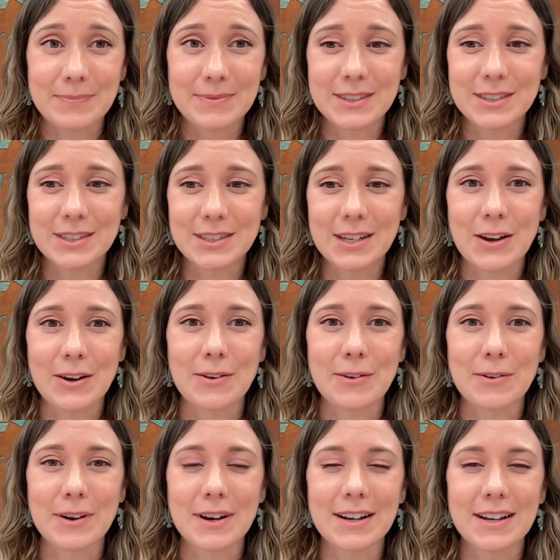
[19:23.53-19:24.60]

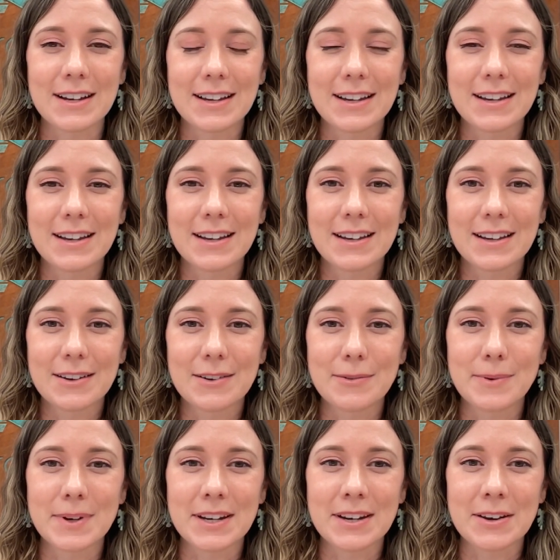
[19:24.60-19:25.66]
So
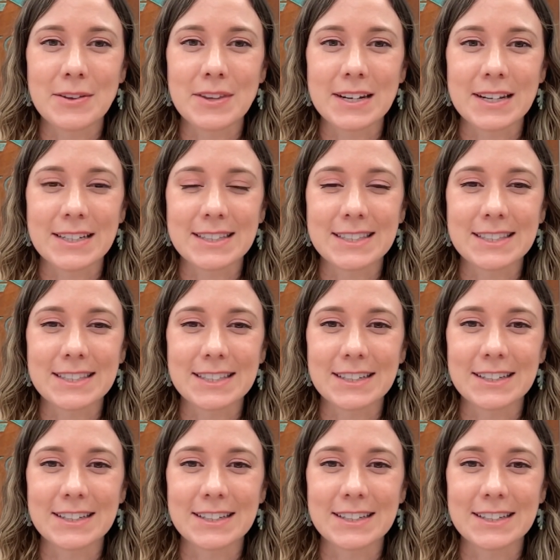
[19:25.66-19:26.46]
we know that it's